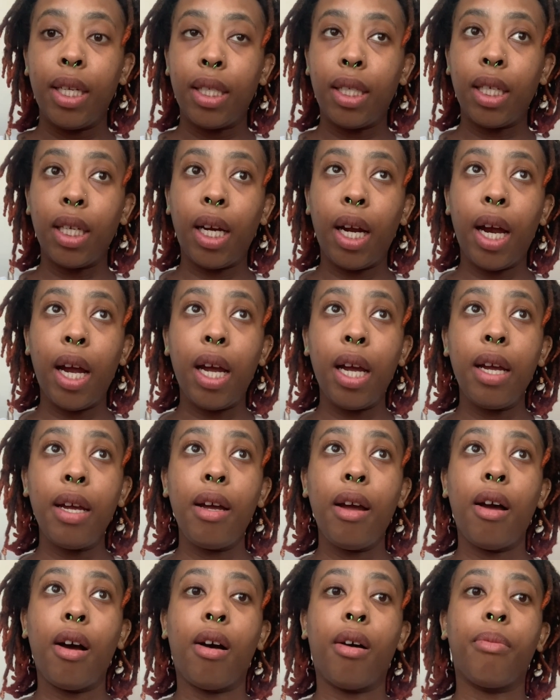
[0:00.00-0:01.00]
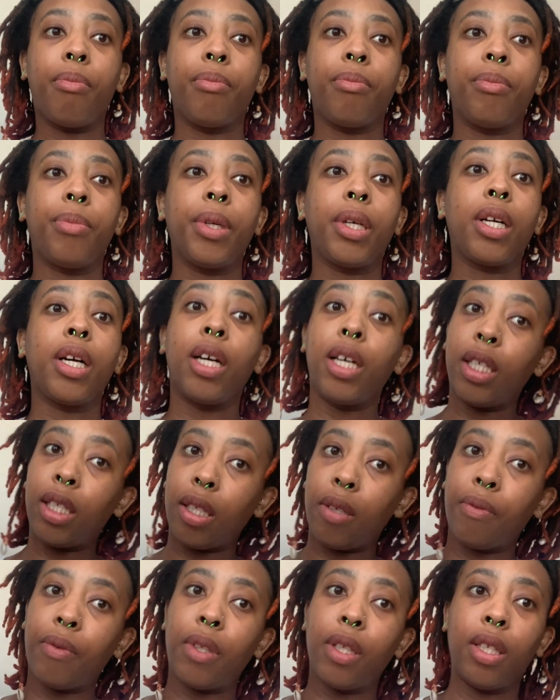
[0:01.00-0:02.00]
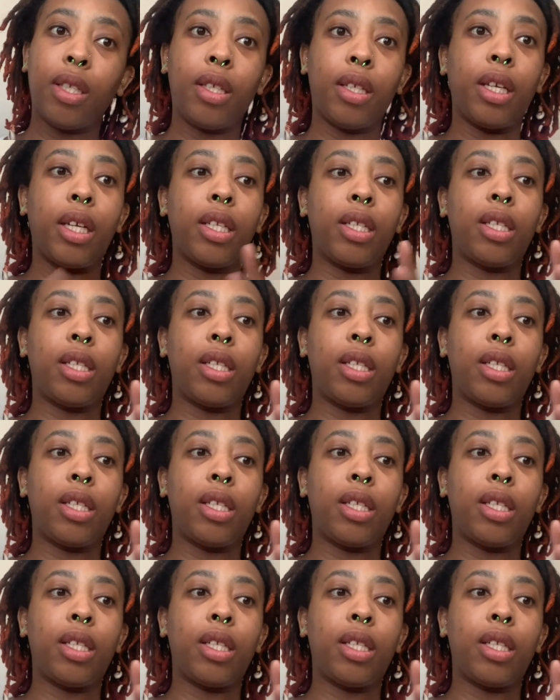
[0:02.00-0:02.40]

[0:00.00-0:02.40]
today um, because of the set